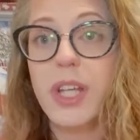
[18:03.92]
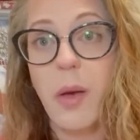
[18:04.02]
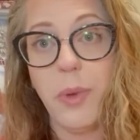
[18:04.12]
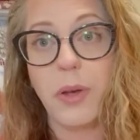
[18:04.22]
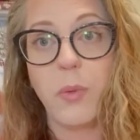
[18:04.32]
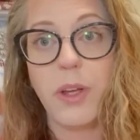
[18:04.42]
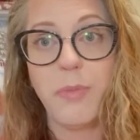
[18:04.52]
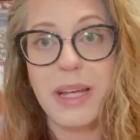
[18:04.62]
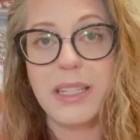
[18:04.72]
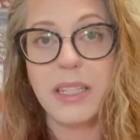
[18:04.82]
coming. We
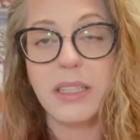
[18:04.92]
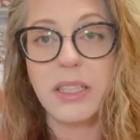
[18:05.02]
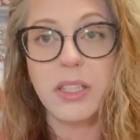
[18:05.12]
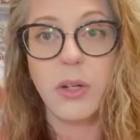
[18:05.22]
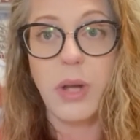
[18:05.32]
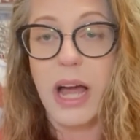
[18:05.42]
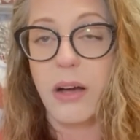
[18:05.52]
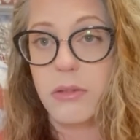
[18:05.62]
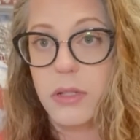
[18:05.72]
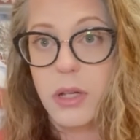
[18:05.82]
basically sold
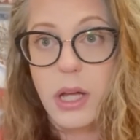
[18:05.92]
out.